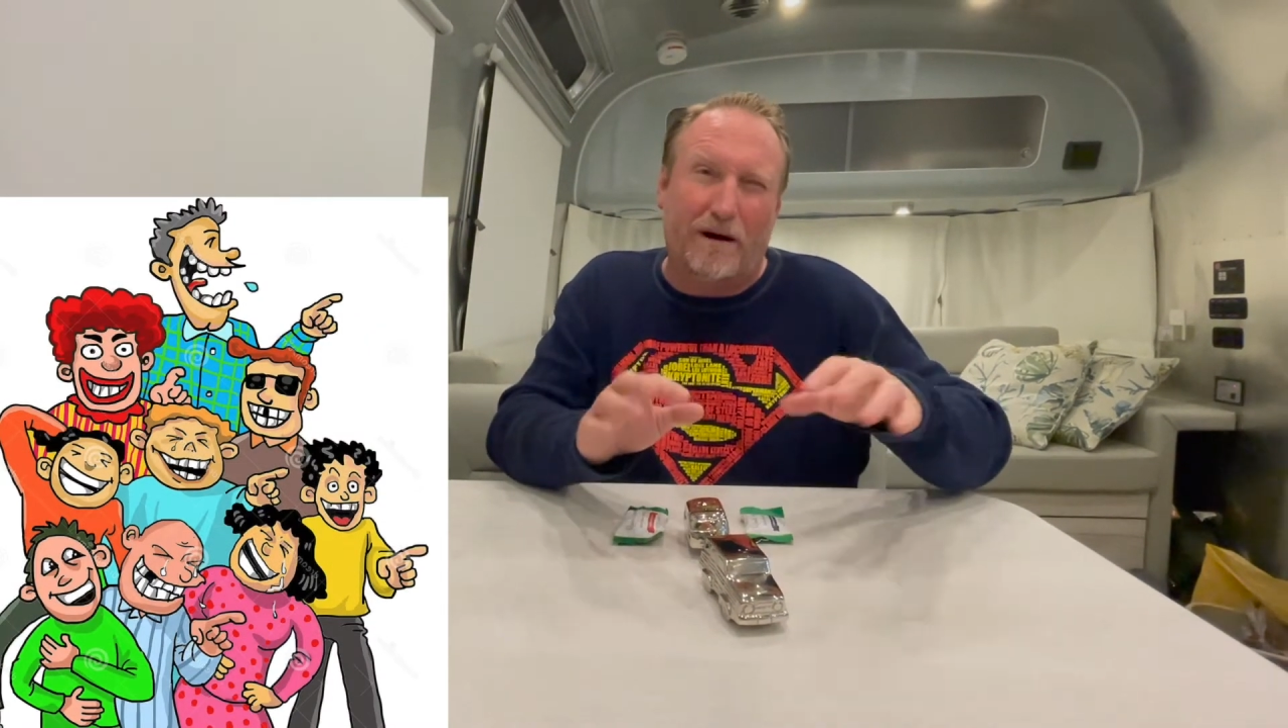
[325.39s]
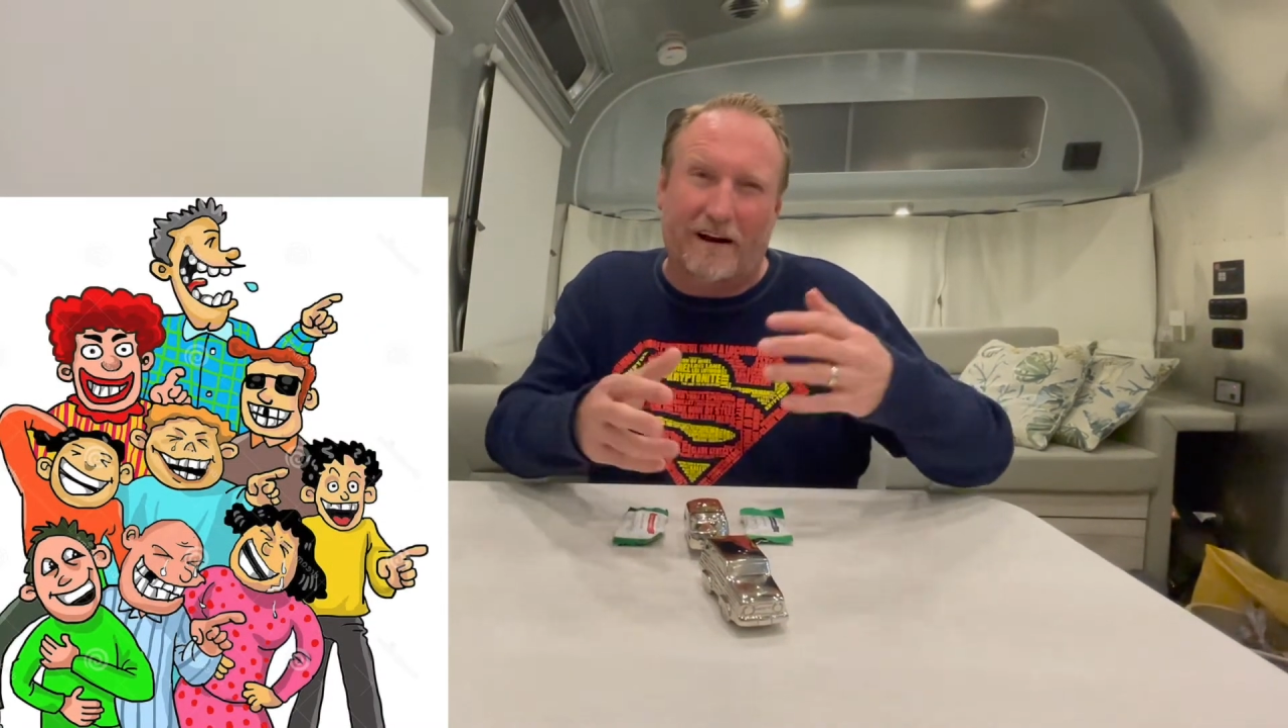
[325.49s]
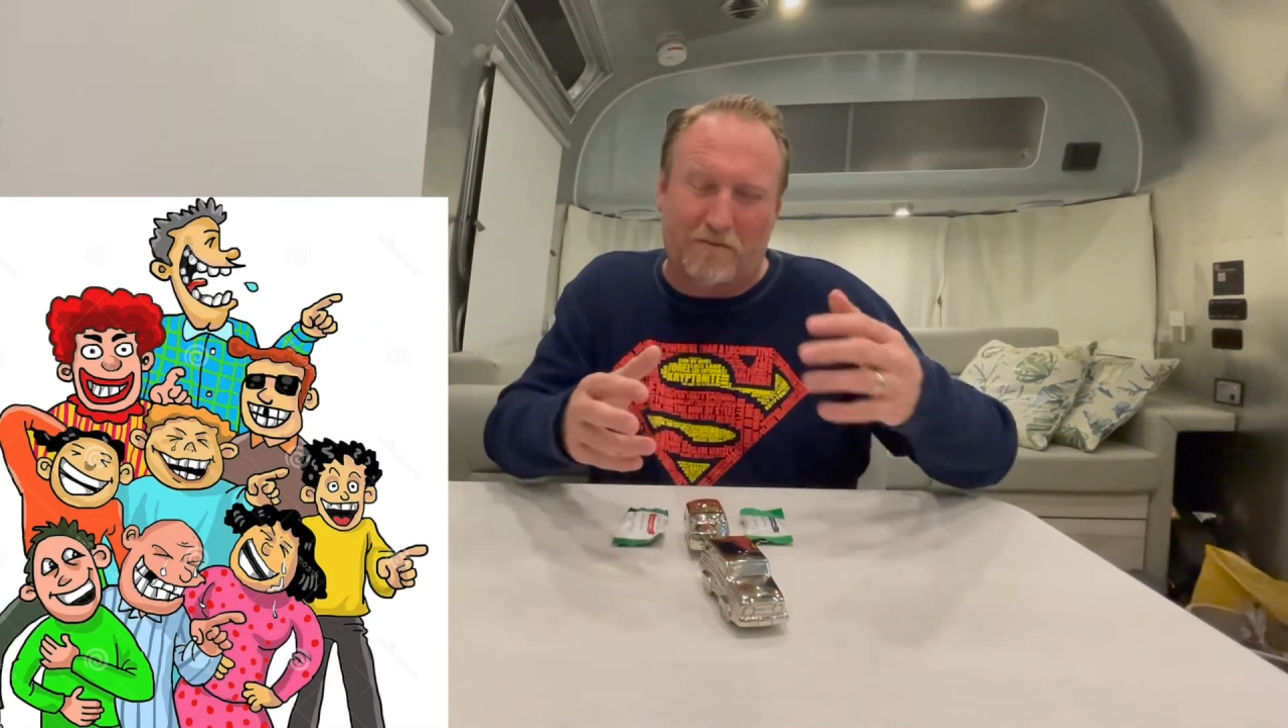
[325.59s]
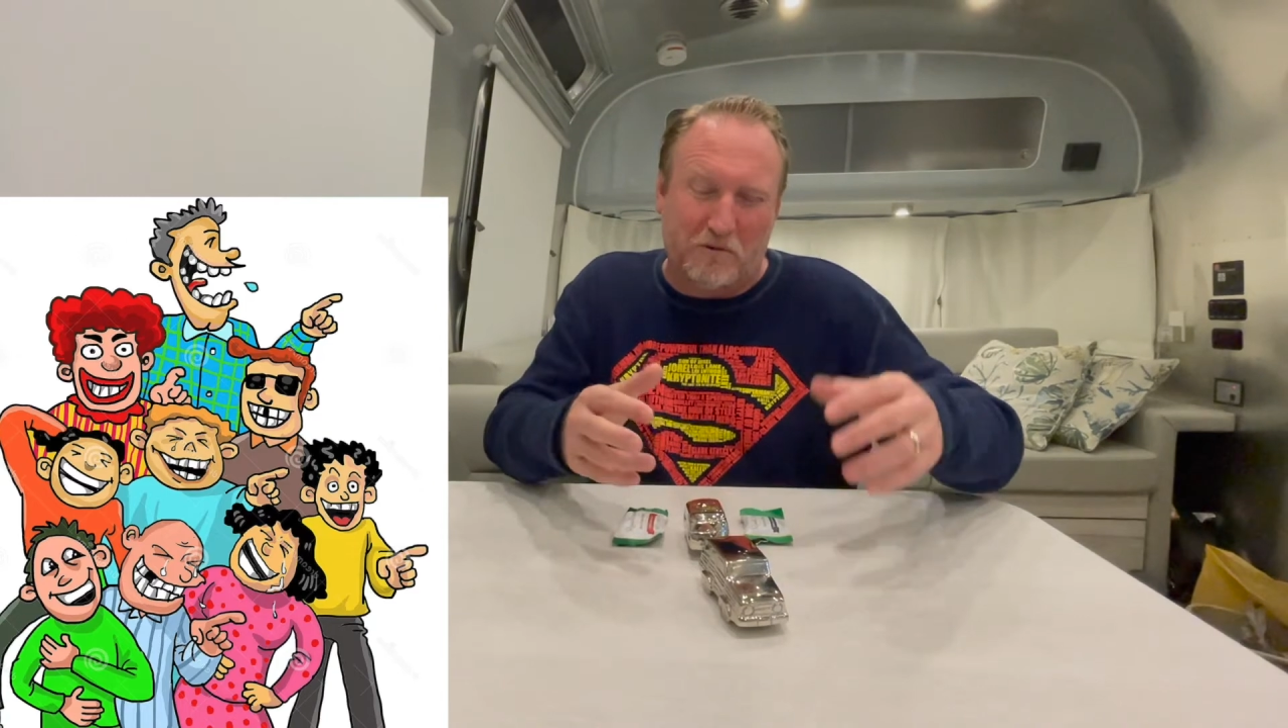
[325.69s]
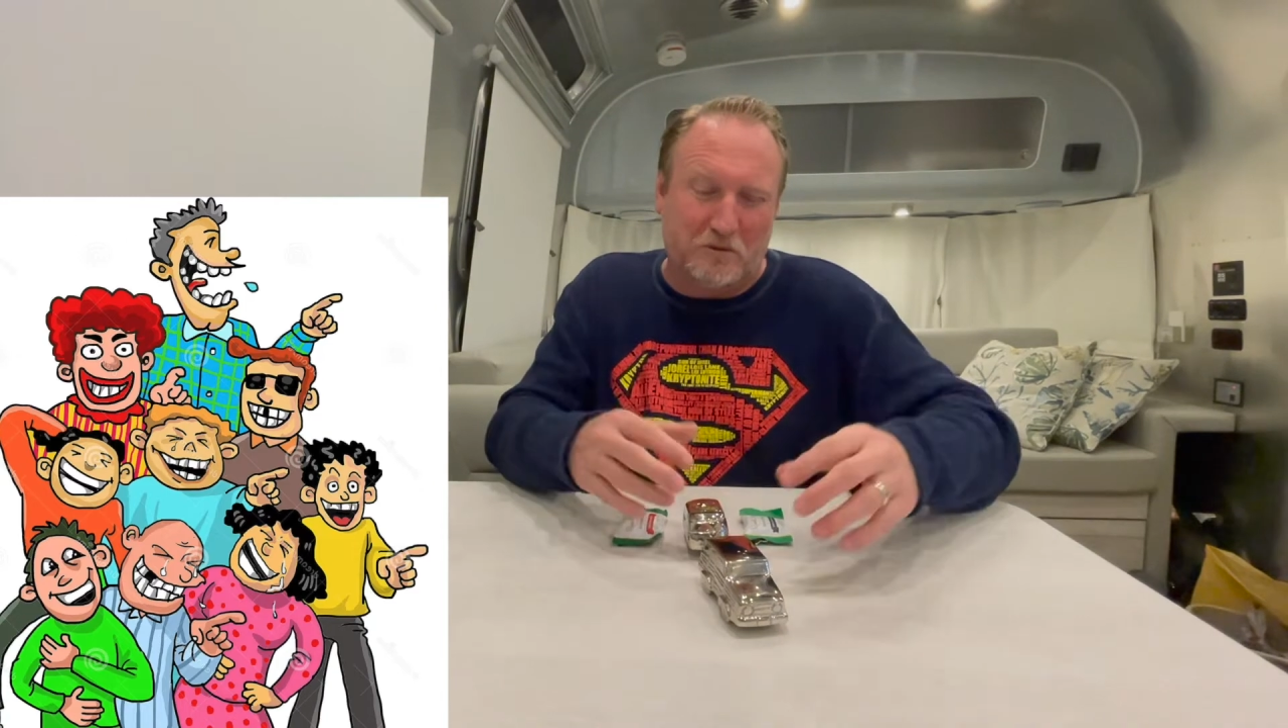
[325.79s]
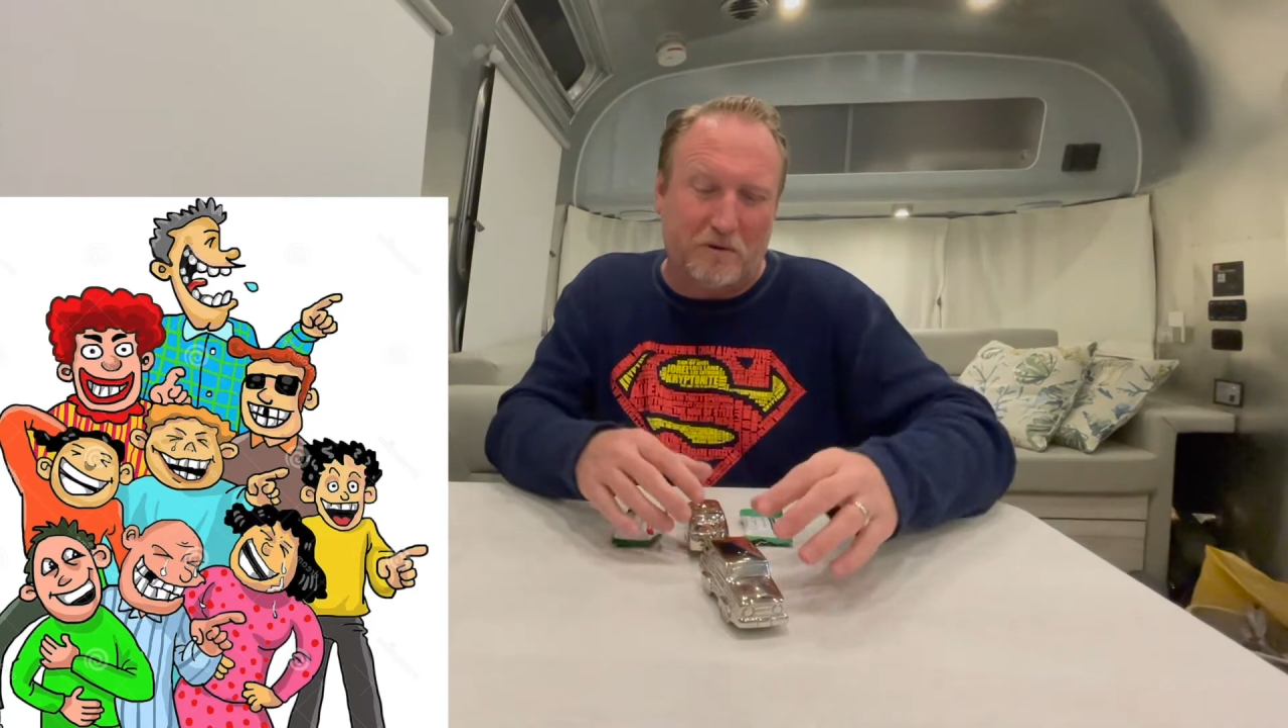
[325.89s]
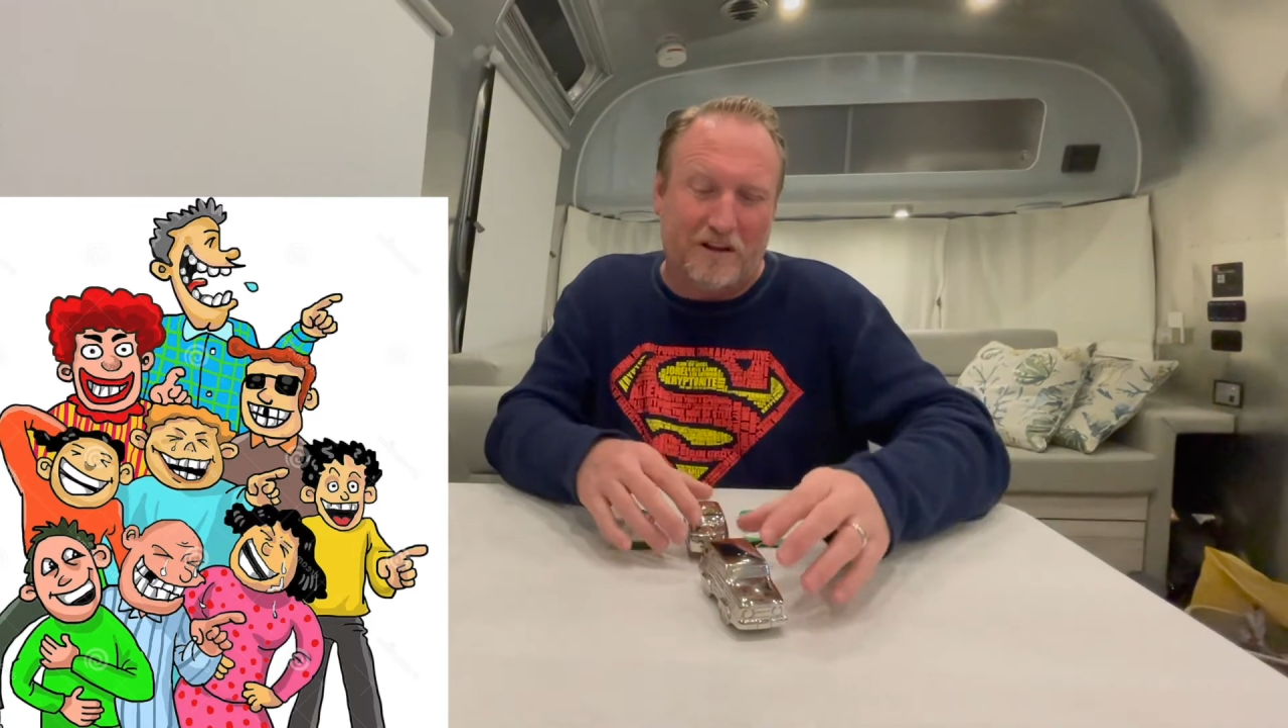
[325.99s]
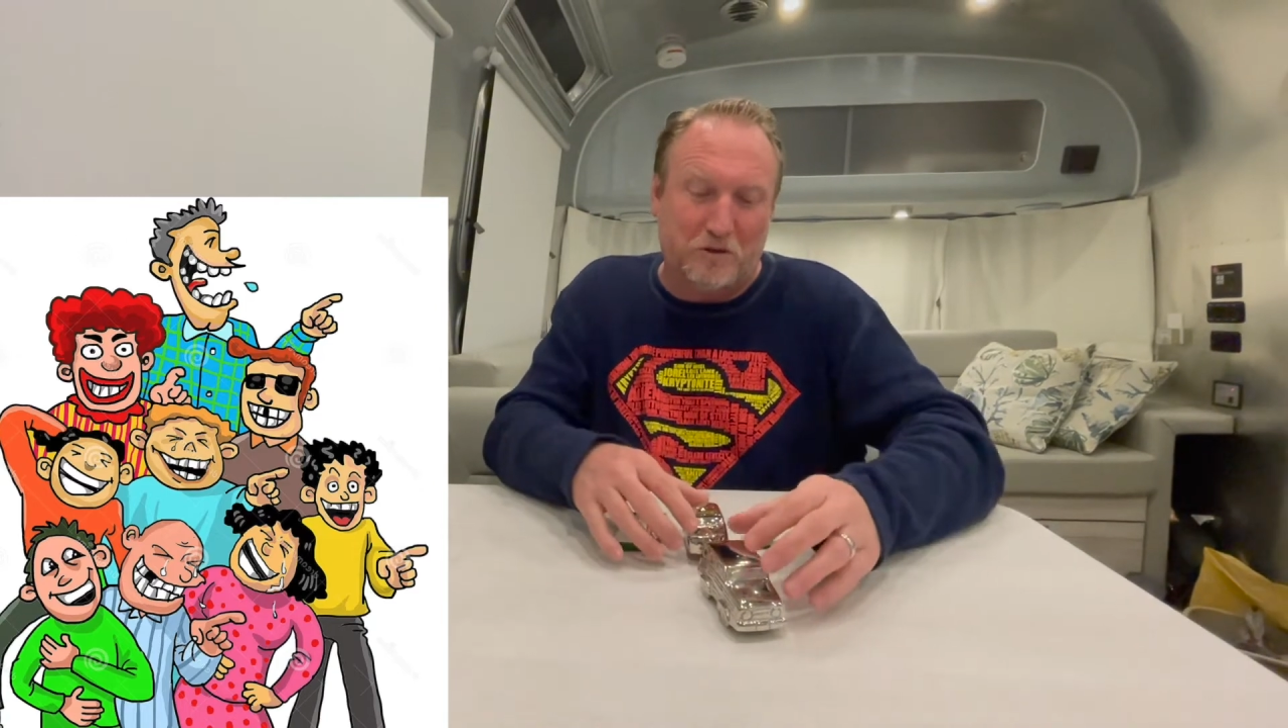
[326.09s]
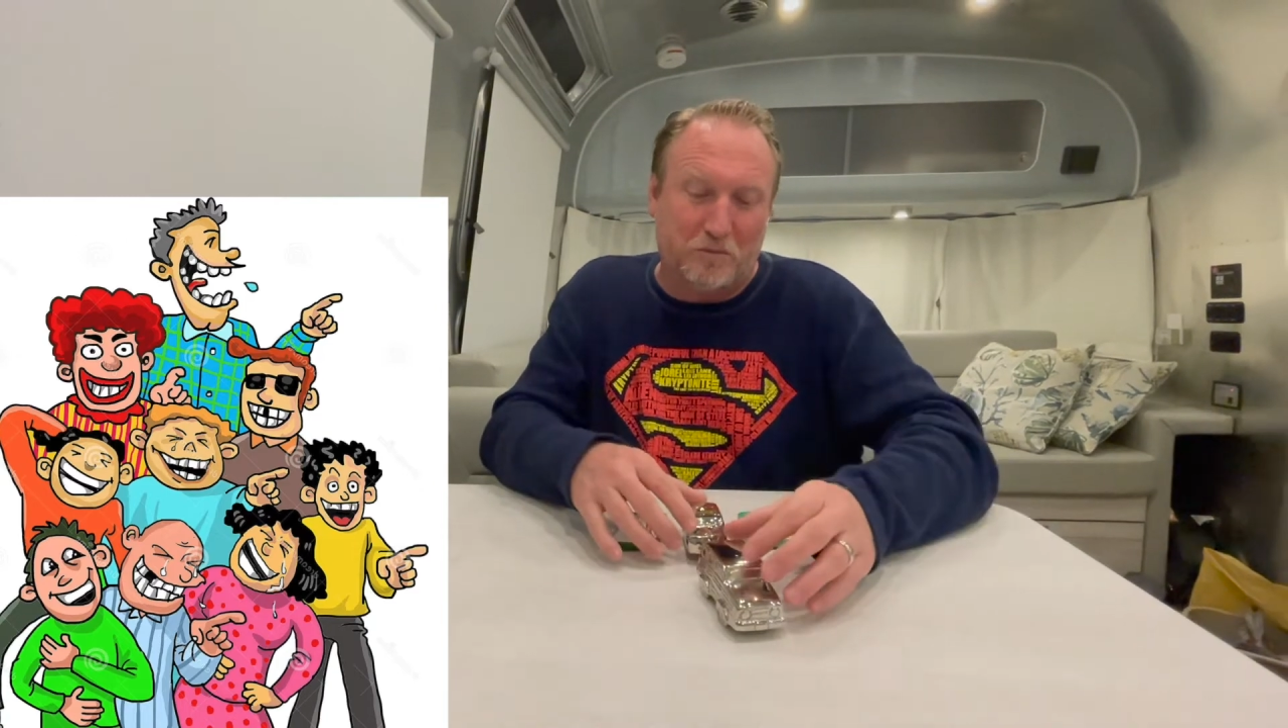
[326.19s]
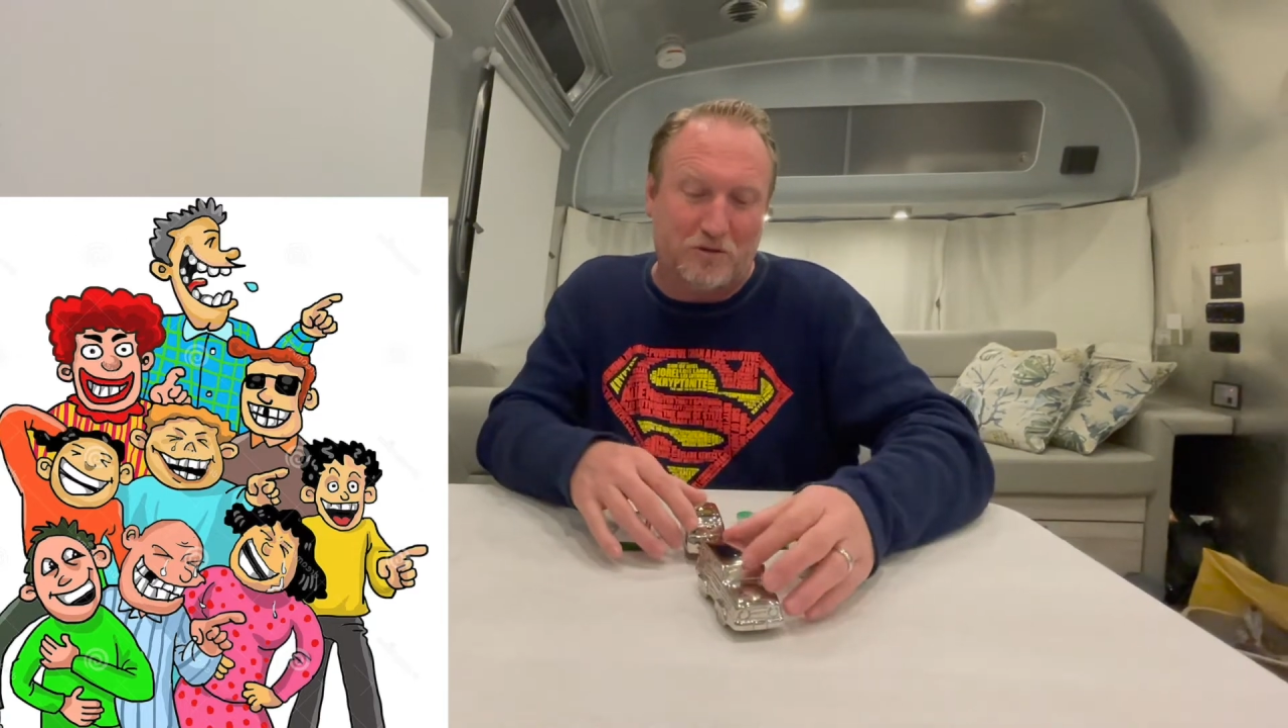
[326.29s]
Everyone's been in this
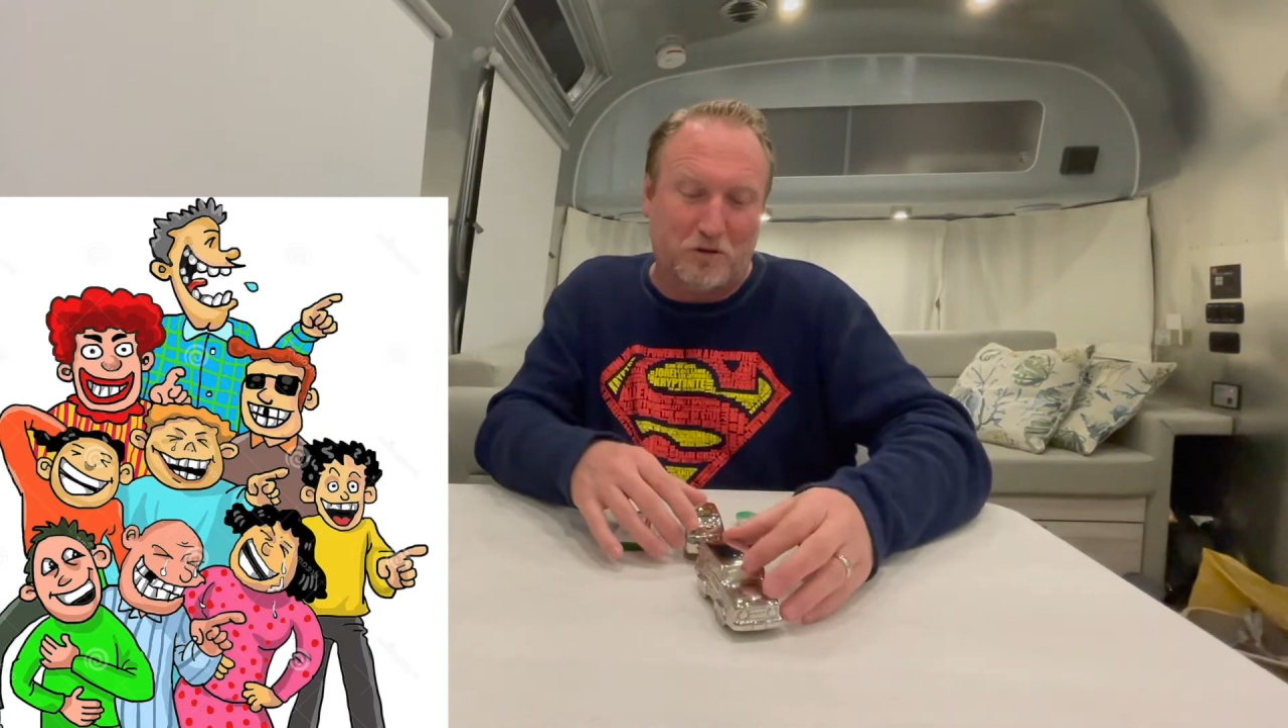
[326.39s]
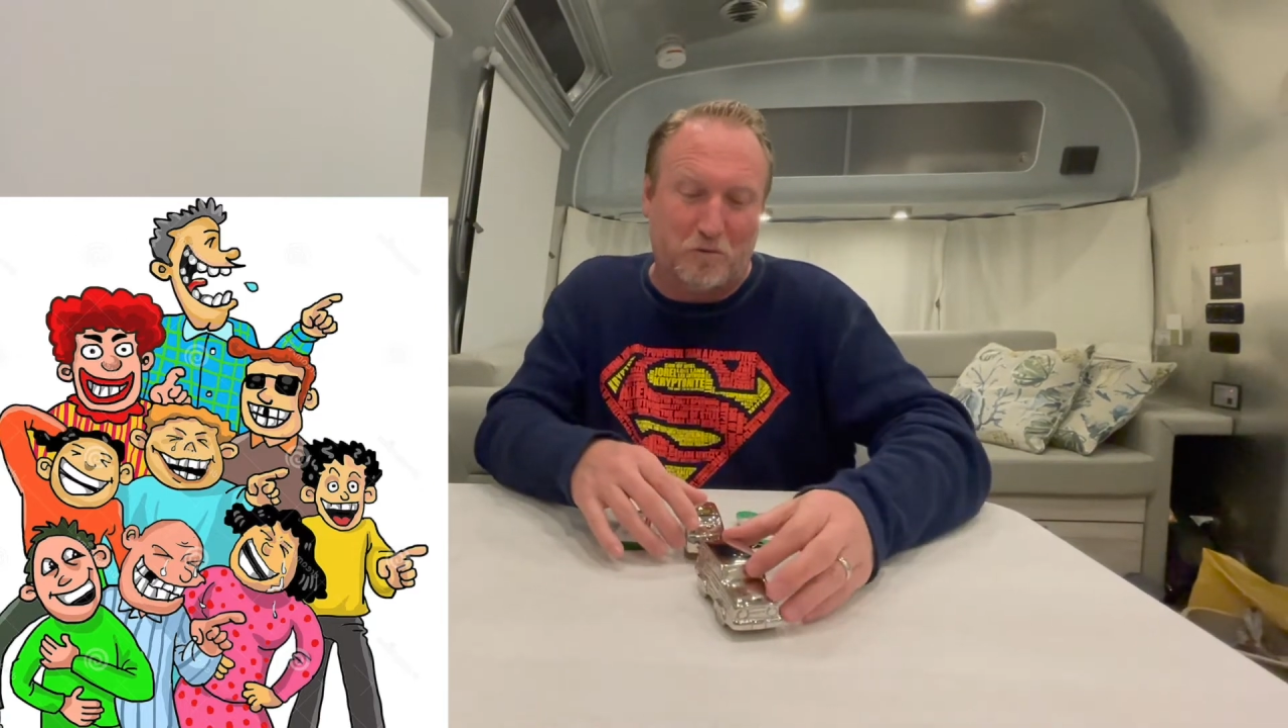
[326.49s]
position